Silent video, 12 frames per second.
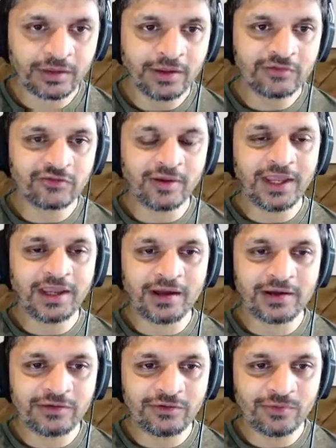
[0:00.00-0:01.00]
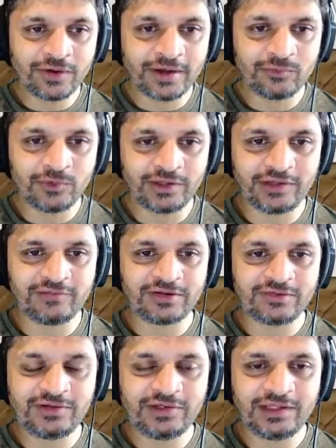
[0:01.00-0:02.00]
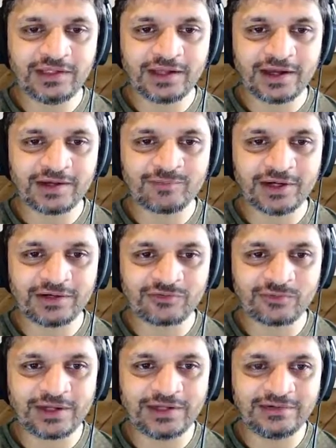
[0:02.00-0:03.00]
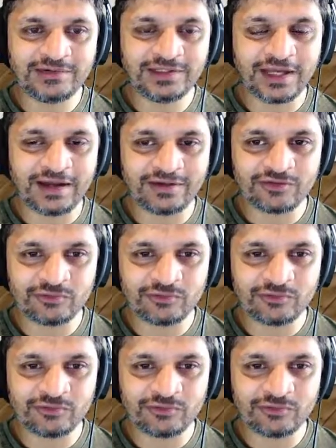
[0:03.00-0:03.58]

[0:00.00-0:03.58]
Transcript: AIQI would give us TI minus 1 TI.